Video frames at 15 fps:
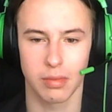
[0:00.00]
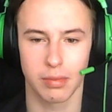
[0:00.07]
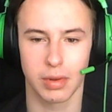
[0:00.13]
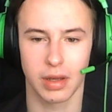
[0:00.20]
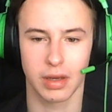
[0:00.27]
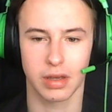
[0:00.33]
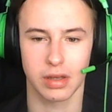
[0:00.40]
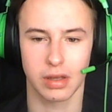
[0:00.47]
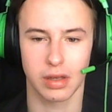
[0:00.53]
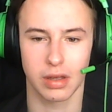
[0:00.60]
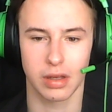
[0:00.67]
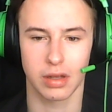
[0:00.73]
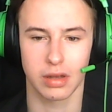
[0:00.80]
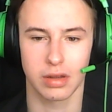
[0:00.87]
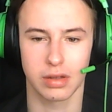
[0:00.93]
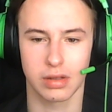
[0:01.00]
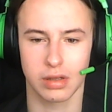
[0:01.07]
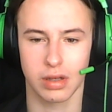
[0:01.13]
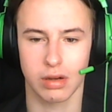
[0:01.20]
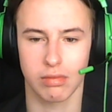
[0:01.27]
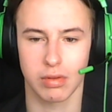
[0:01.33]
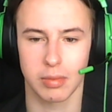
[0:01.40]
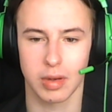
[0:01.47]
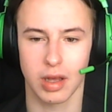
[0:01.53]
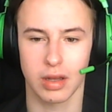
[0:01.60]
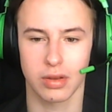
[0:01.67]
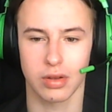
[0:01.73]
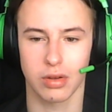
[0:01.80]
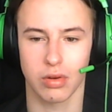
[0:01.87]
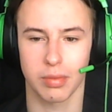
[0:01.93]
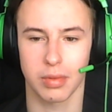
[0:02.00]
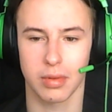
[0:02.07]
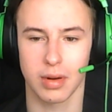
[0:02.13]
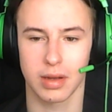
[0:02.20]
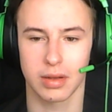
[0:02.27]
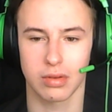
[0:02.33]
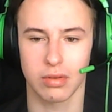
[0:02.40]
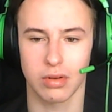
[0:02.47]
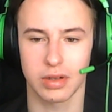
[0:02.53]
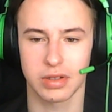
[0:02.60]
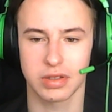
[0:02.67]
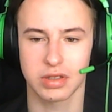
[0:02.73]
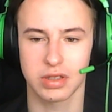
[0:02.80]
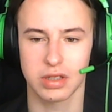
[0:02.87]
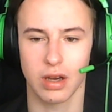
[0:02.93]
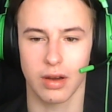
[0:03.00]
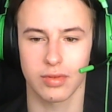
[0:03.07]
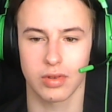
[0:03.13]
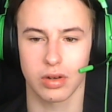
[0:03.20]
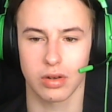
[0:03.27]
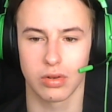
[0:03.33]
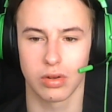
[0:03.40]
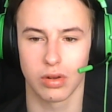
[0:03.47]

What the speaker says: being incremental operator in C after